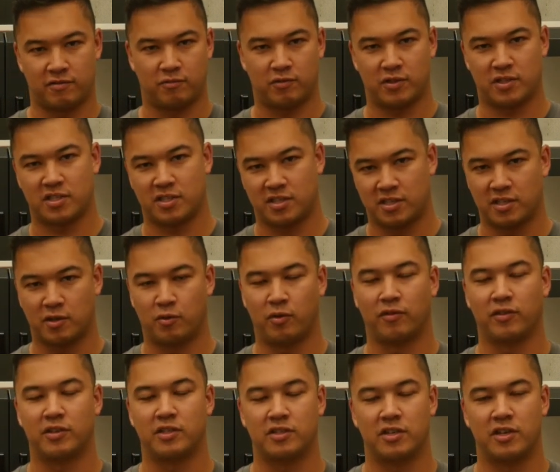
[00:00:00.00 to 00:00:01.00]
which
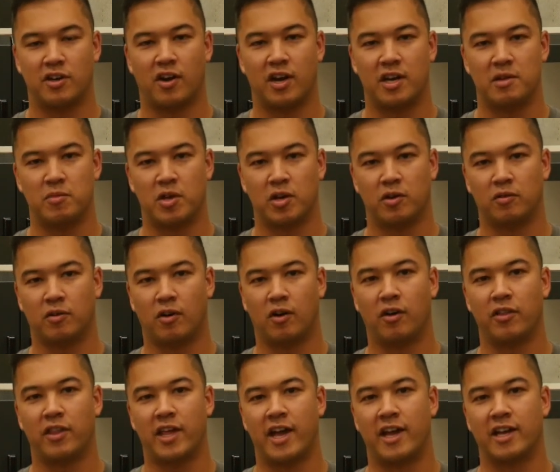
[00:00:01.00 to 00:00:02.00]
equivalent to 90mm
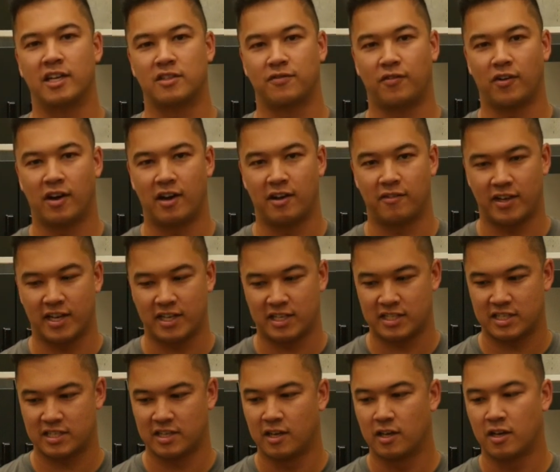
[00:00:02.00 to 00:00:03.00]
on our
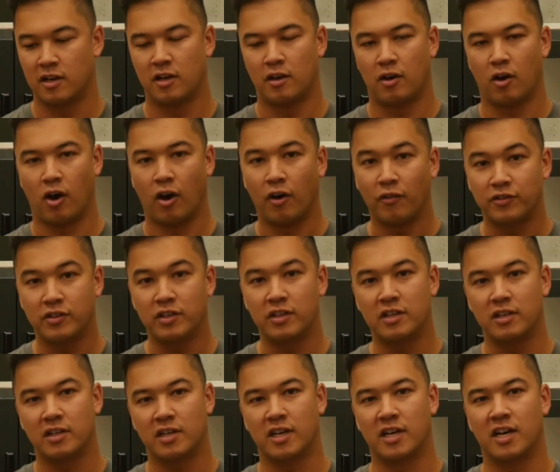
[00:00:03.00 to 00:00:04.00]
X5S
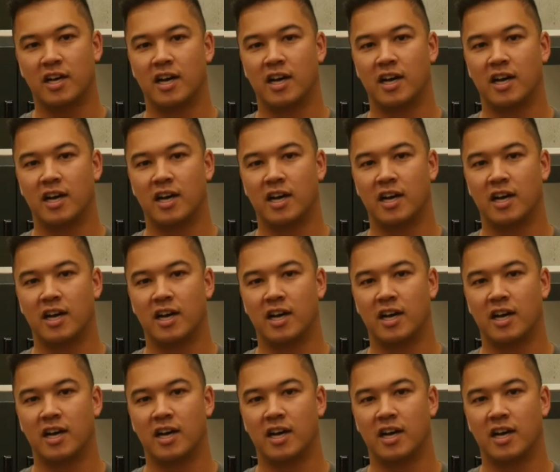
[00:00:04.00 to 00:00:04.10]
often.